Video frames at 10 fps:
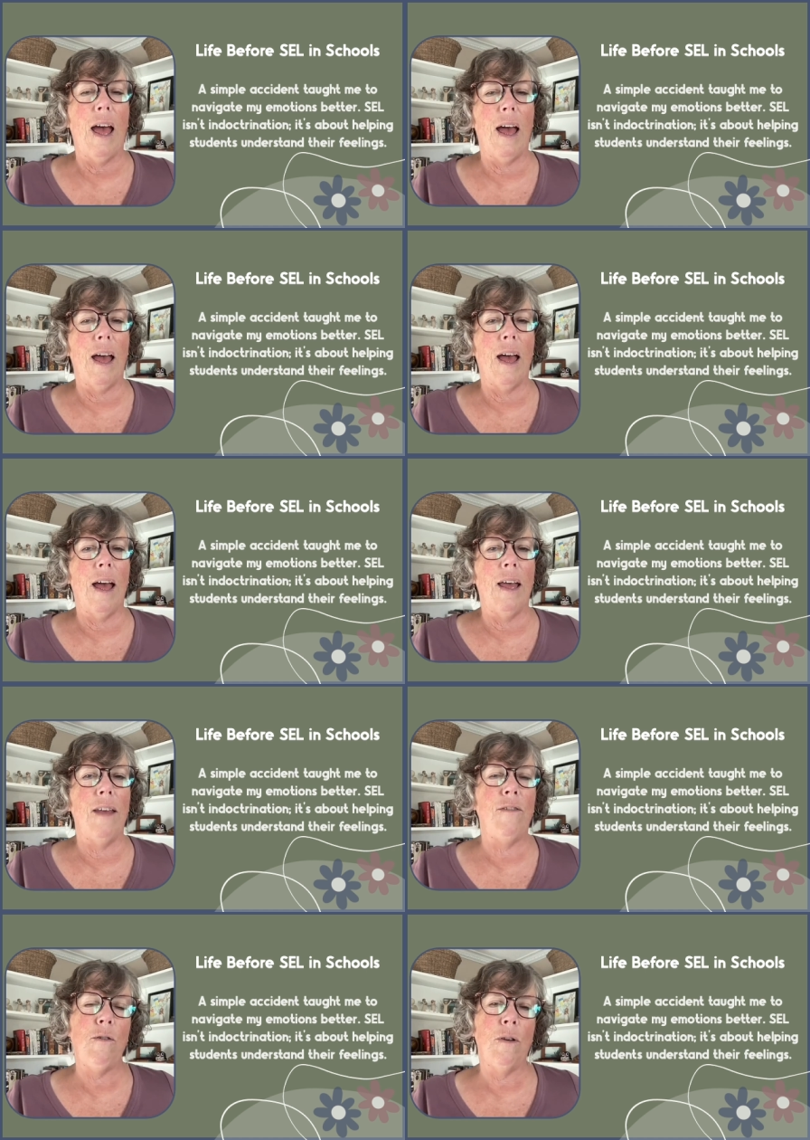Uh,
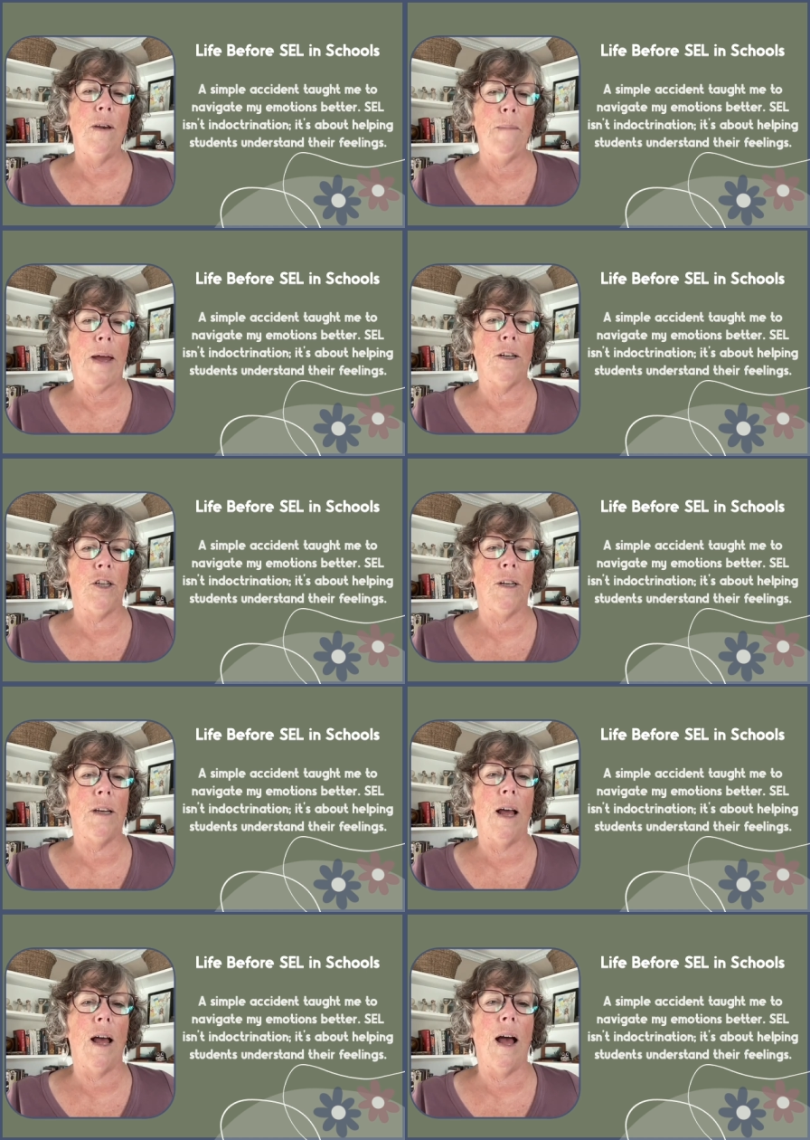if you can
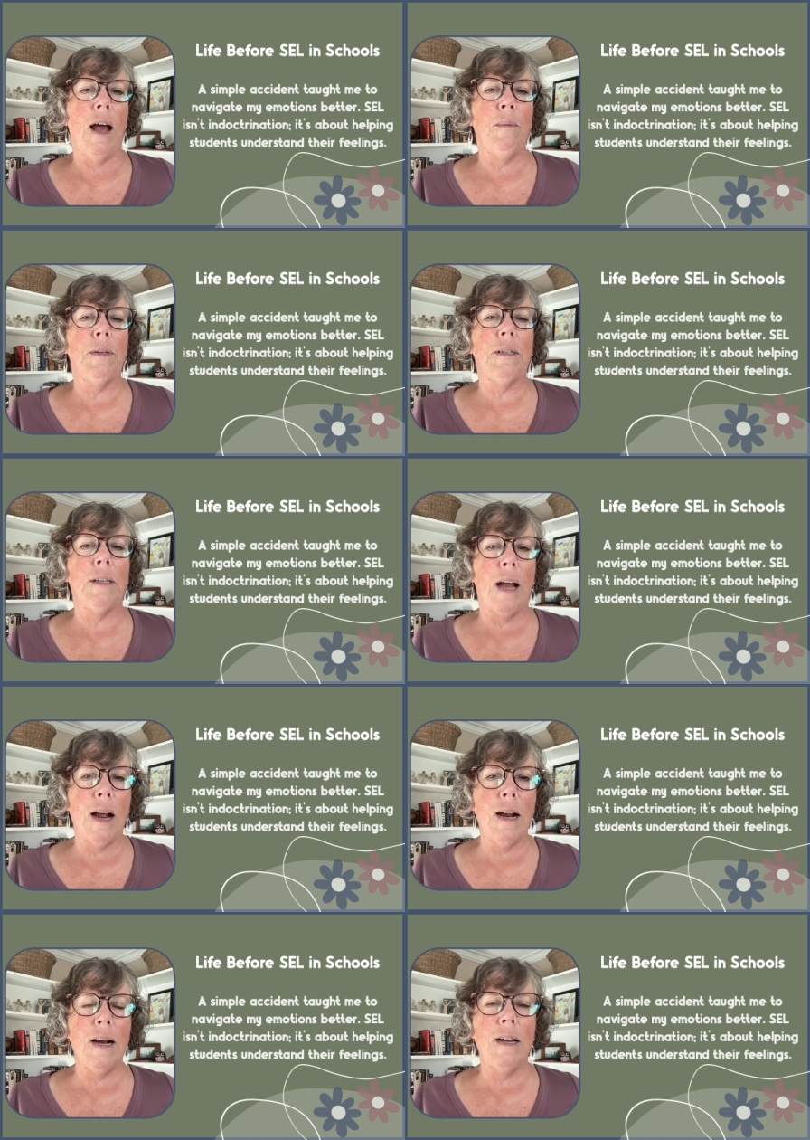imagine, I was
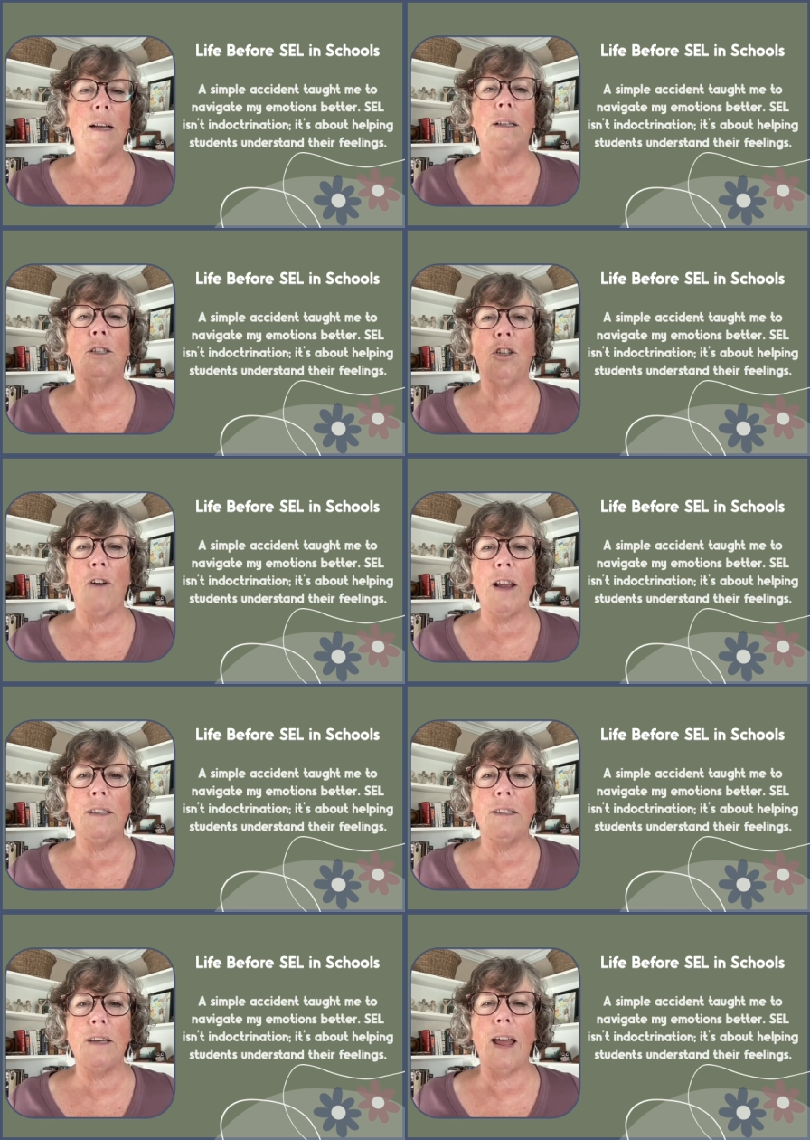tired,
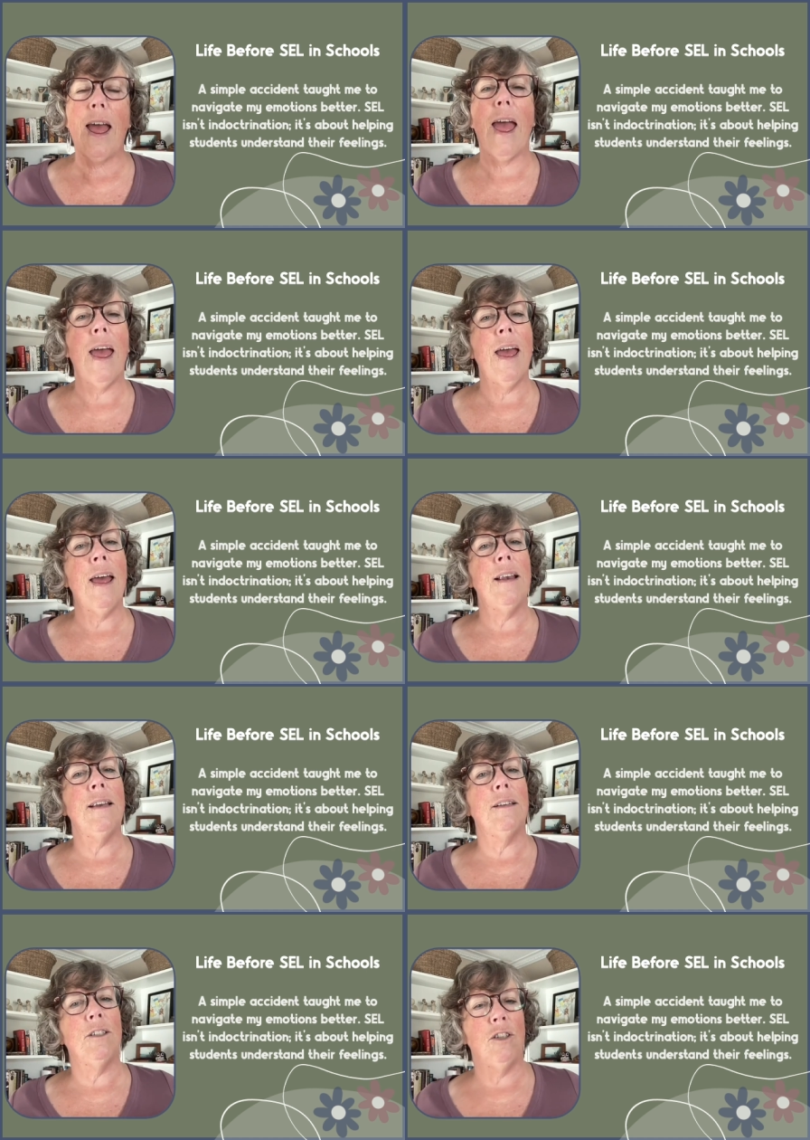stressed,
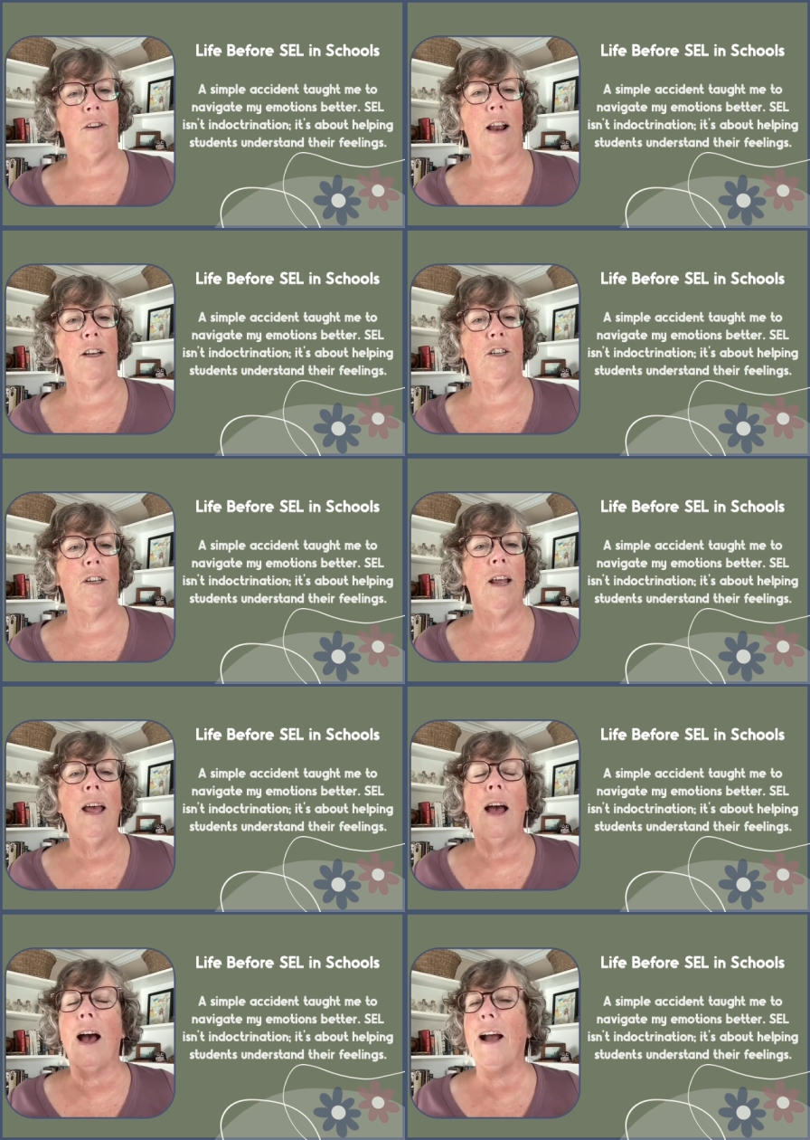and stretched.
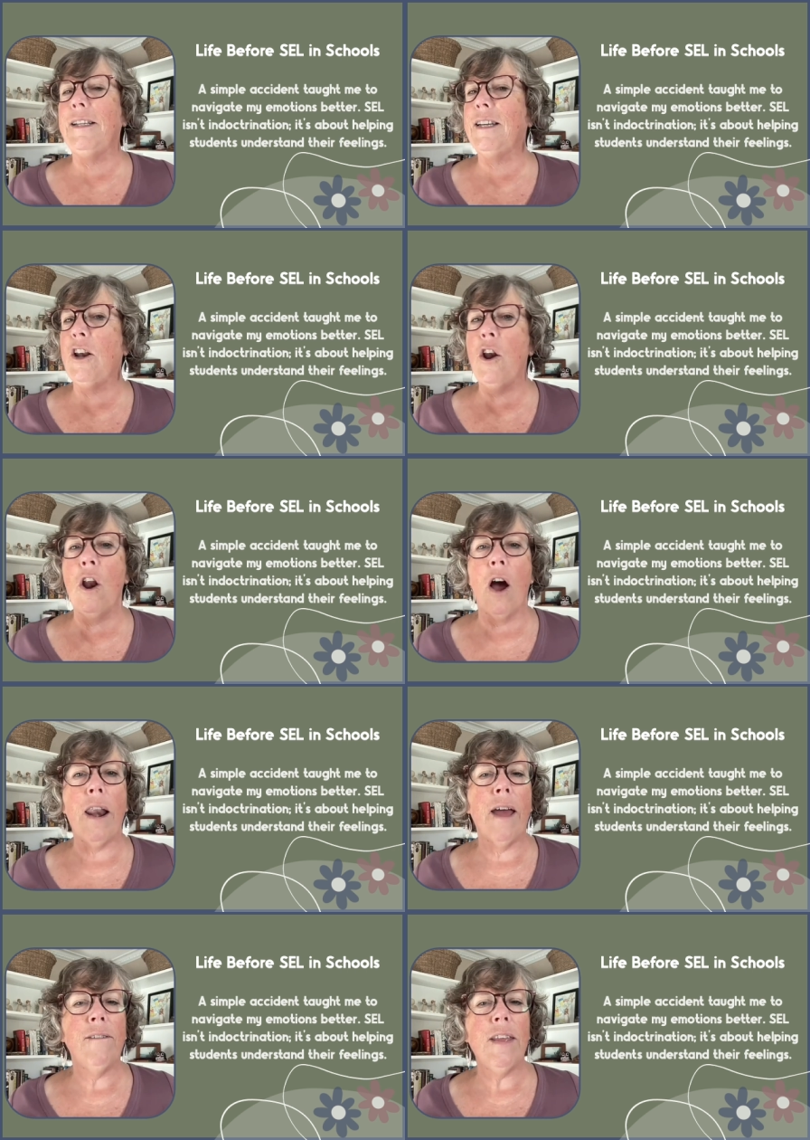I did
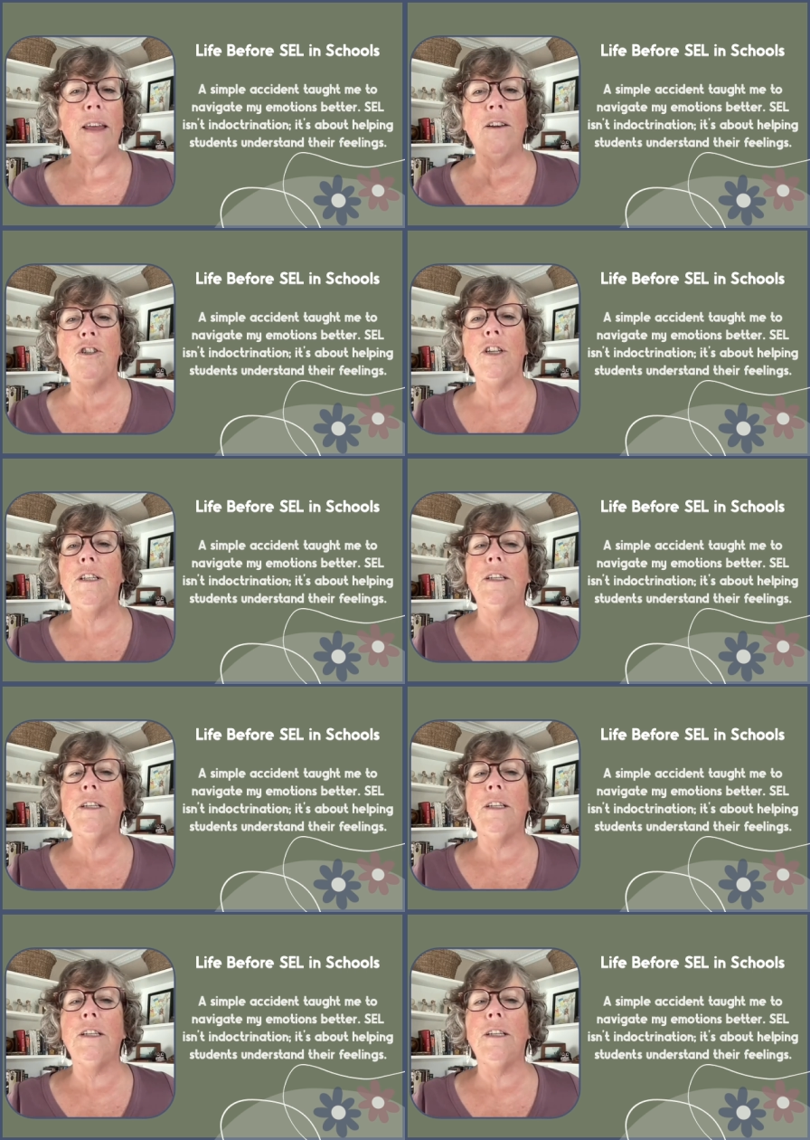not have the energy